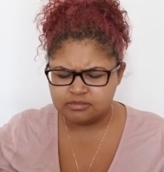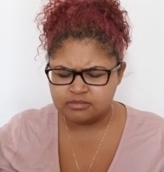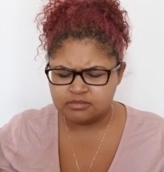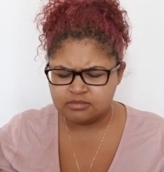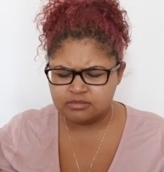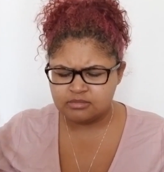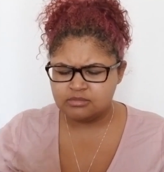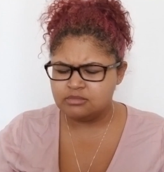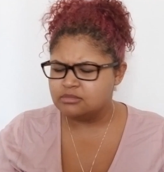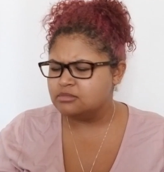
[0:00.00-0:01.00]

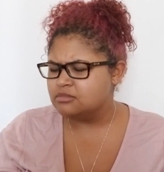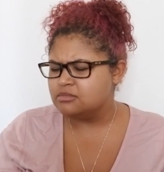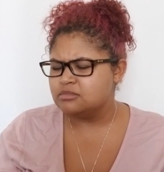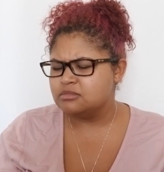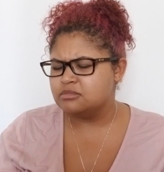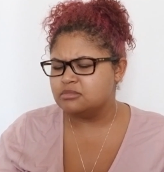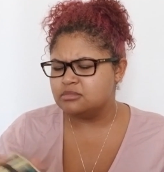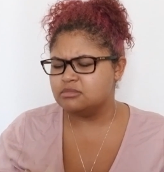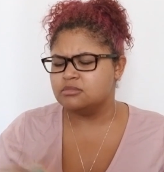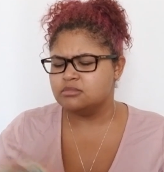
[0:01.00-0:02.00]

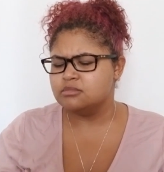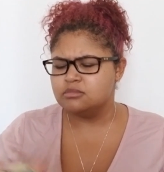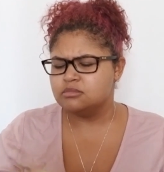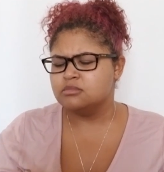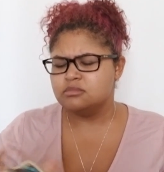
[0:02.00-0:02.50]
Nothing is said.